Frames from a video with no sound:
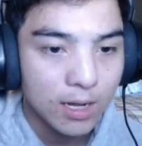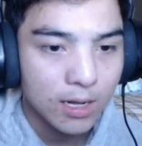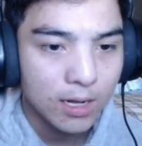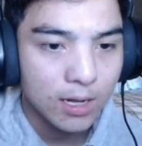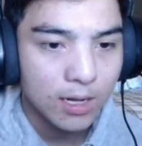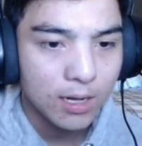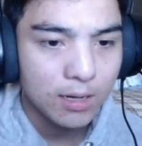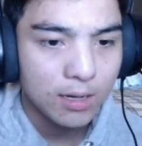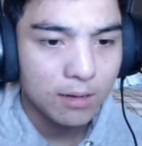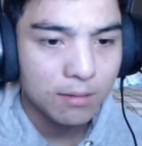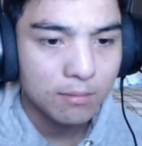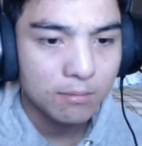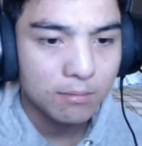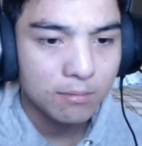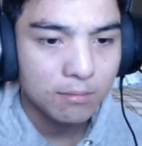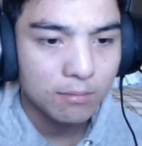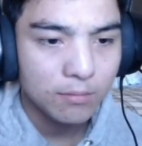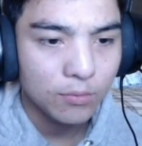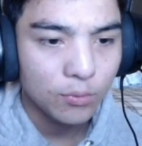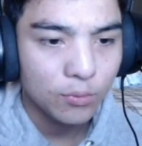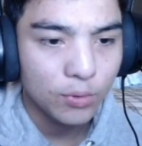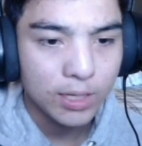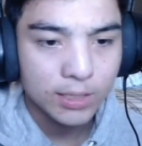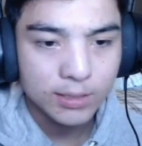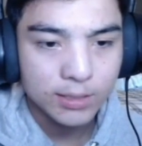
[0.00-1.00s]
Uh,
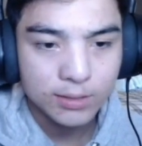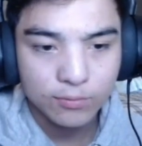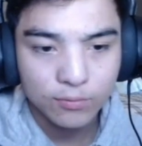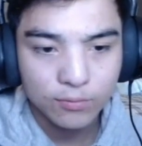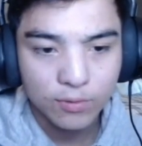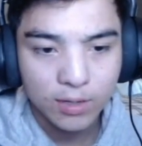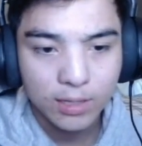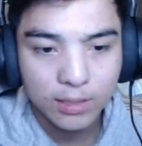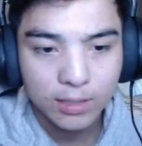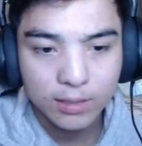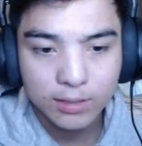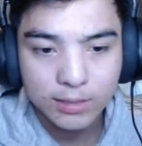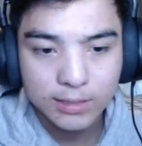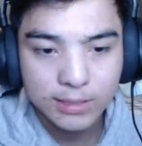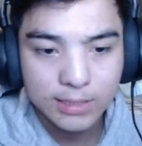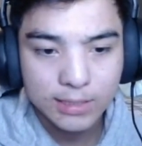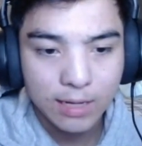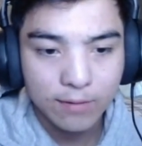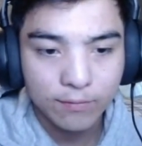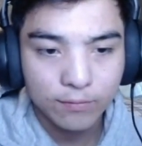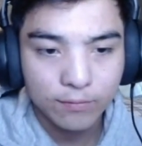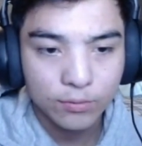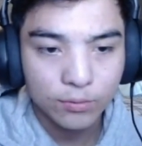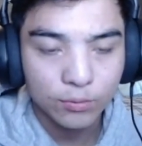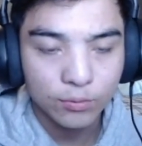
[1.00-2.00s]
wait. Why does
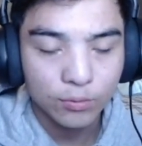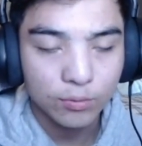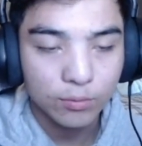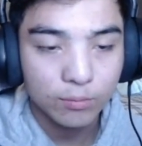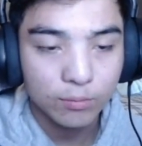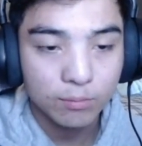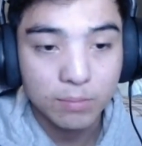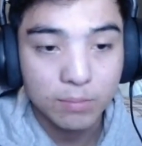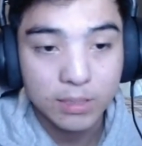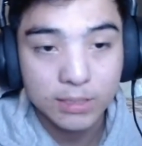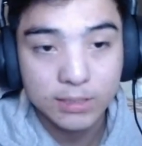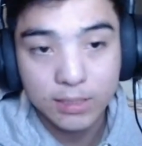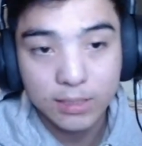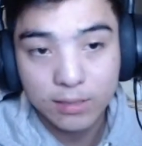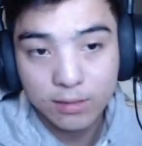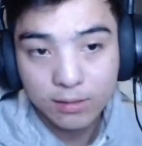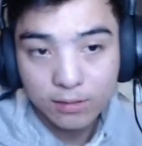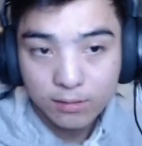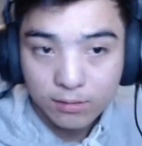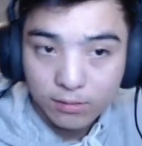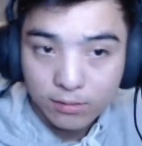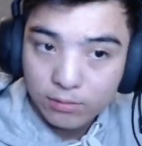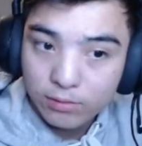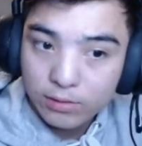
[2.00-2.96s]
have to better?